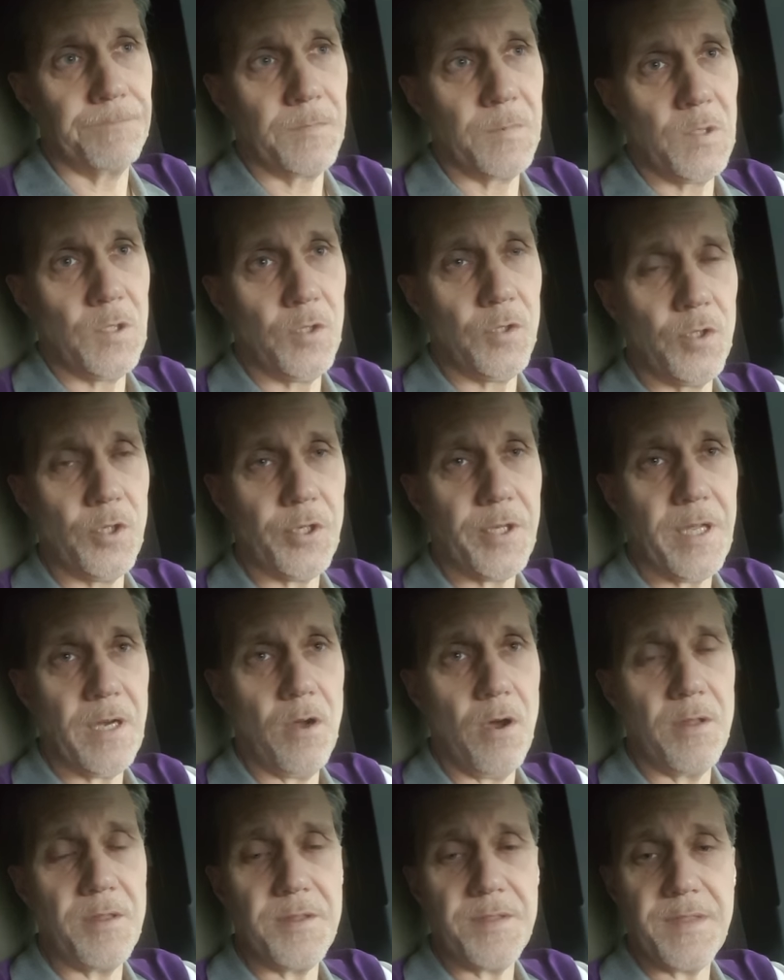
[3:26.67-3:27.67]
Look at
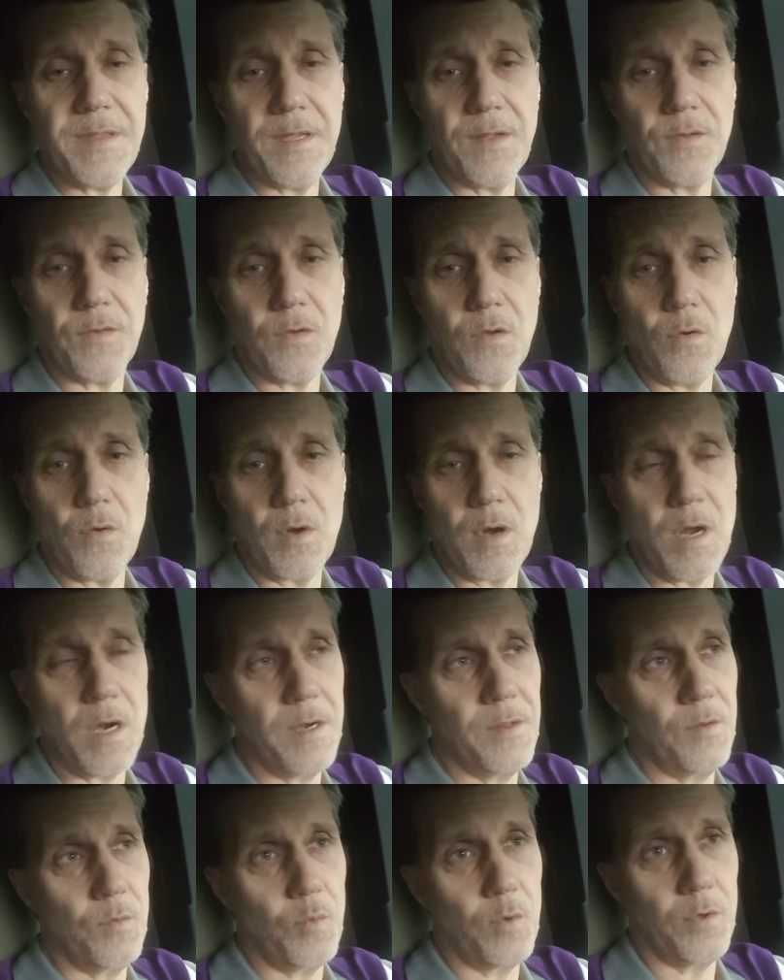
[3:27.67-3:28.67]
all the things going
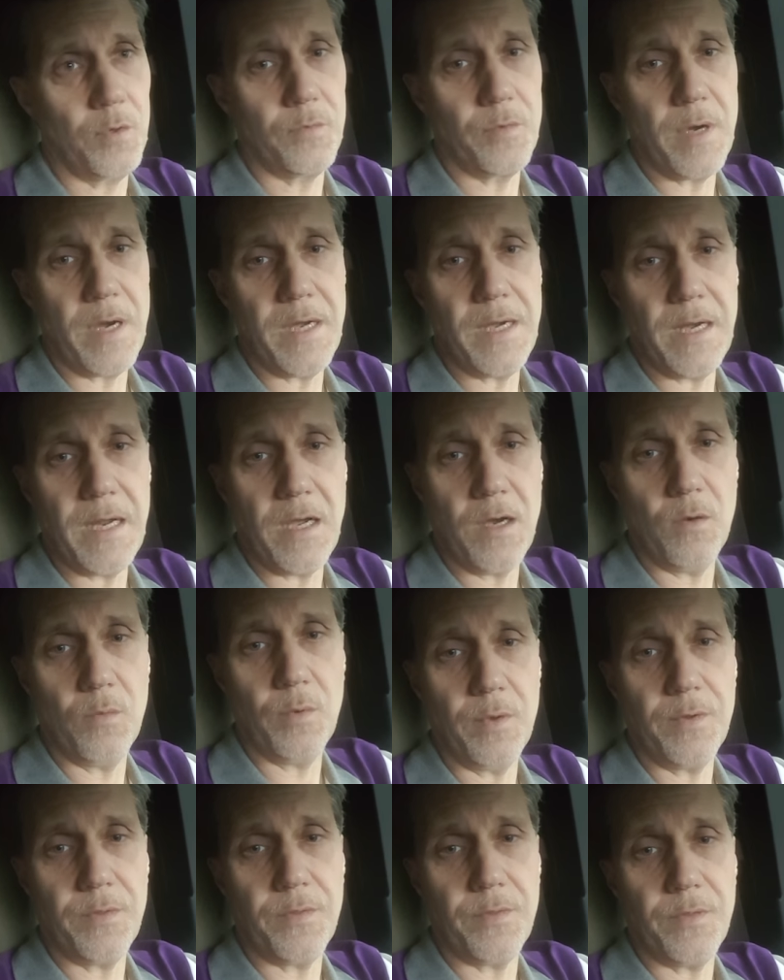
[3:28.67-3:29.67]
on in the world right now
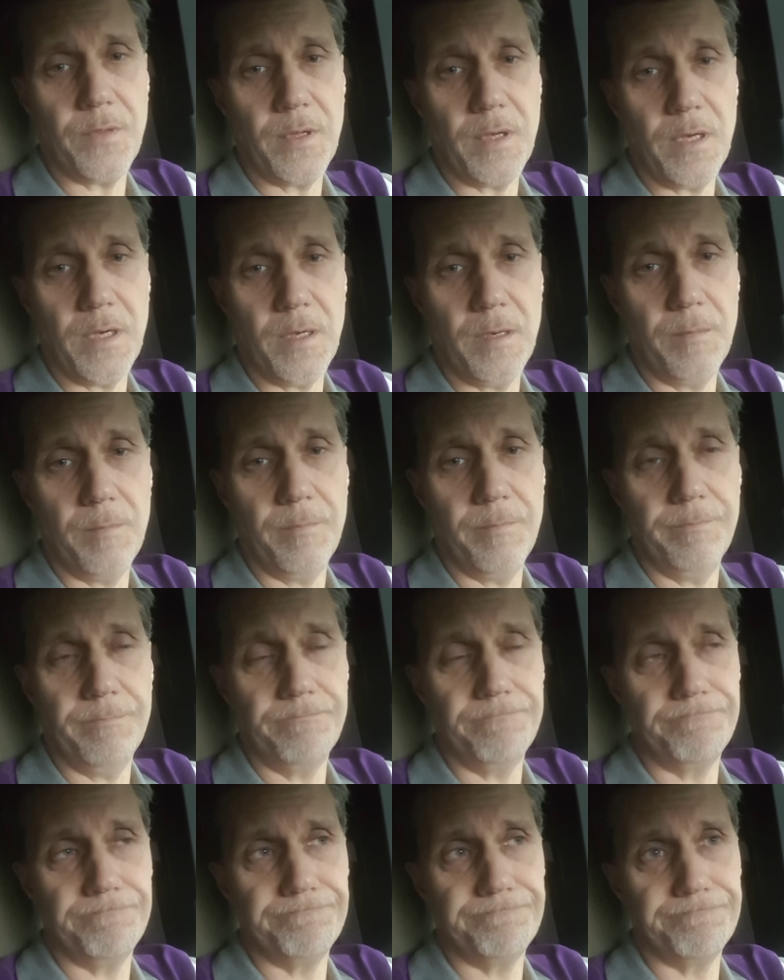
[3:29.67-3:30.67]
with,
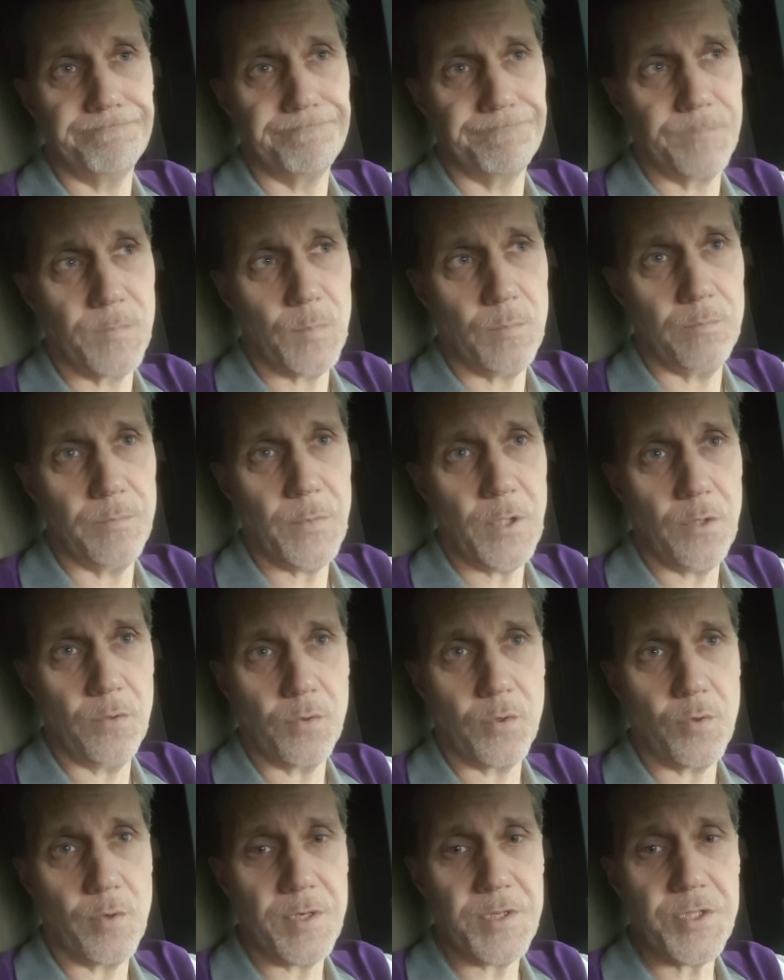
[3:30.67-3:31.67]
um, you know,
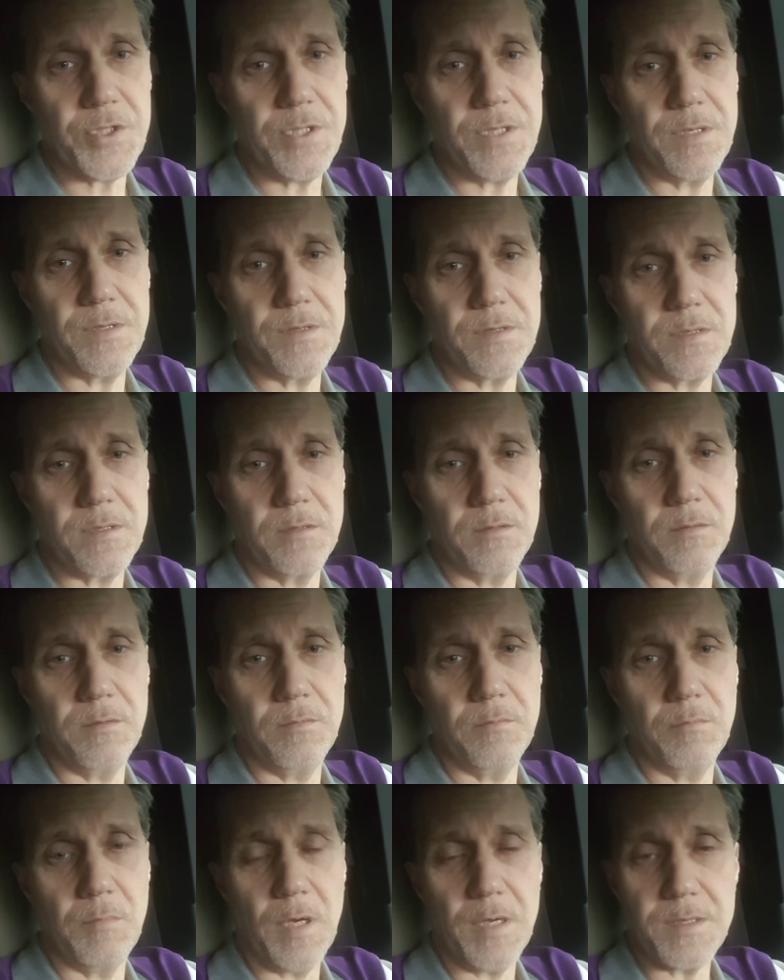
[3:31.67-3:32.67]
Christians
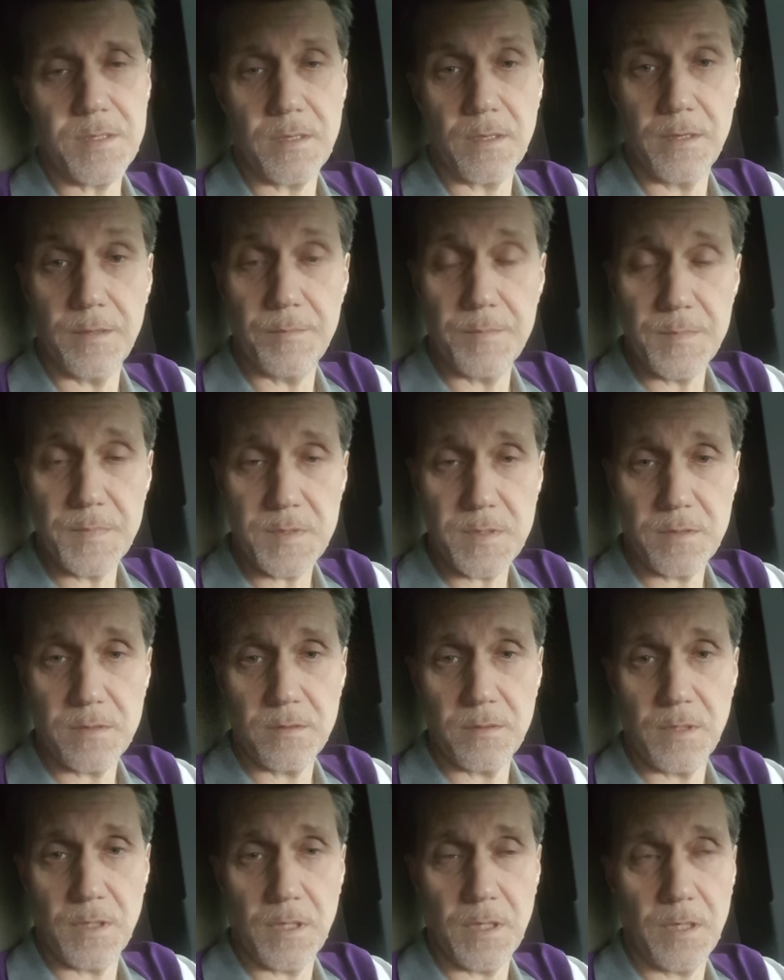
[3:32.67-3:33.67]
and Muslims
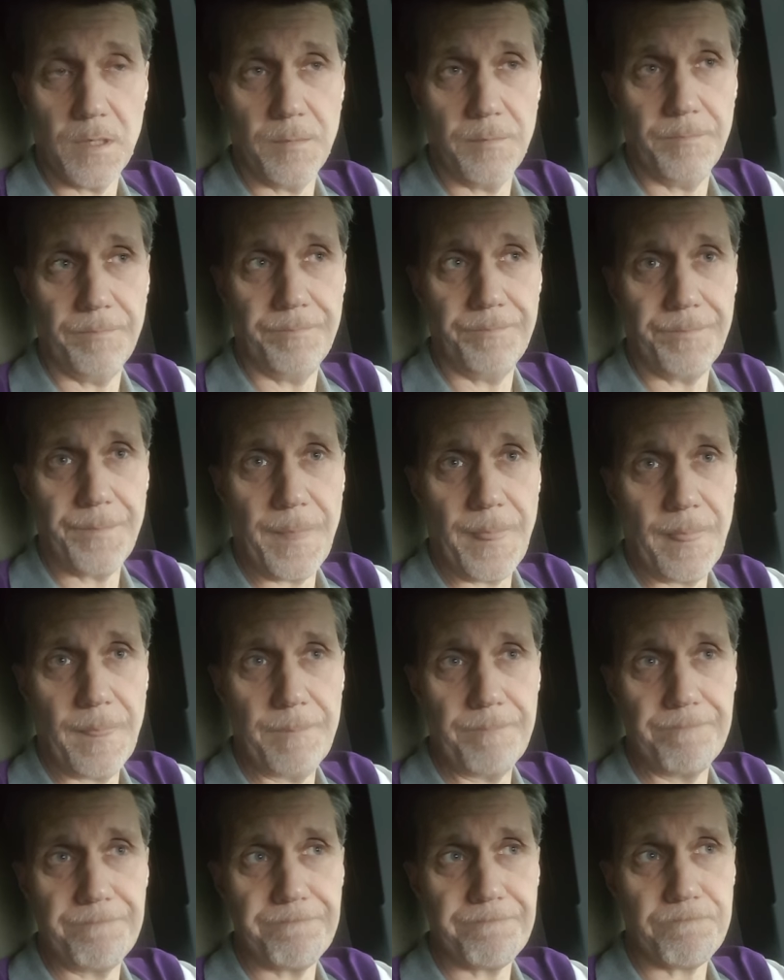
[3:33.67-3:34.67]
um,
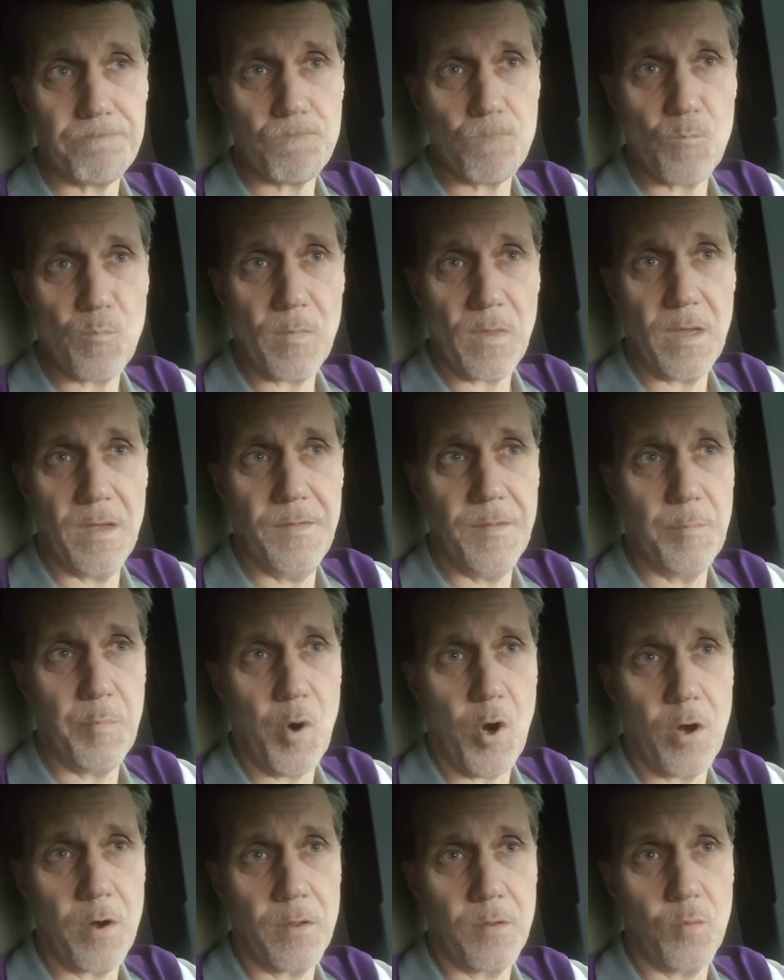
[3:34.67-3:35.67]
in the
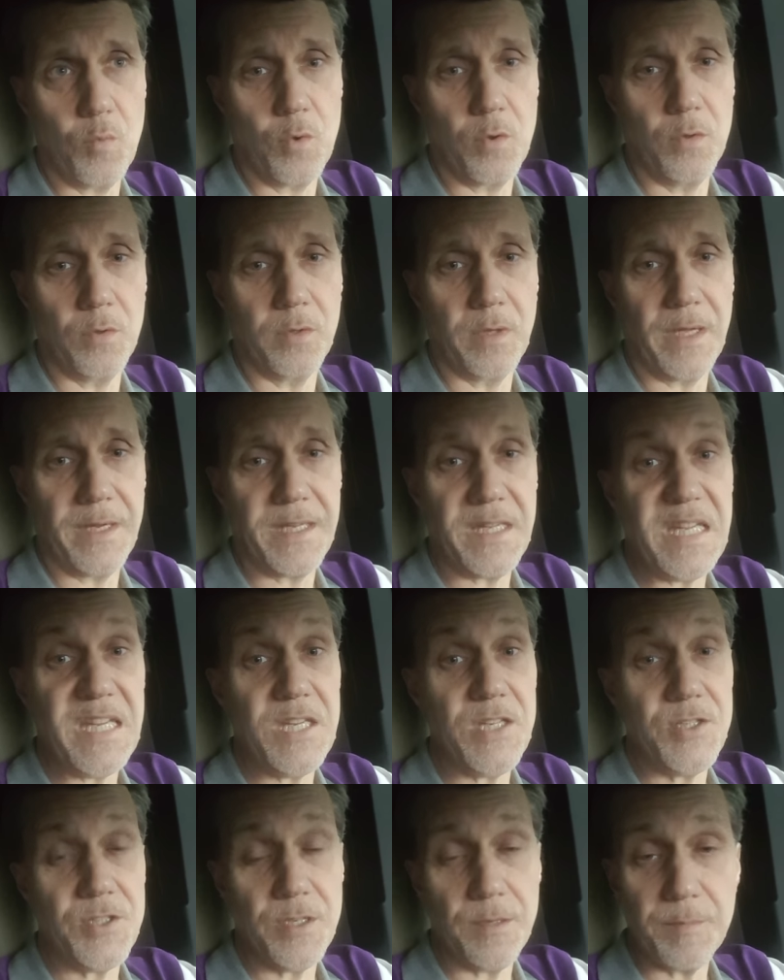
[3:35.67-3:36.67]
part of the world like
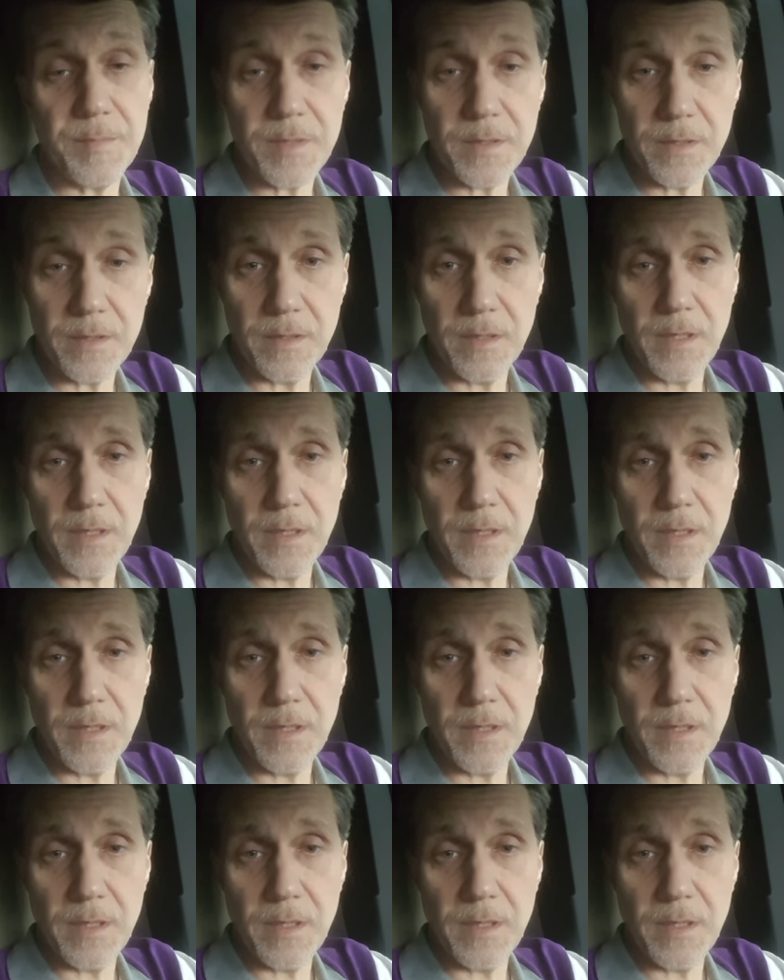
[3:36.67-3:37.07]
Egypt.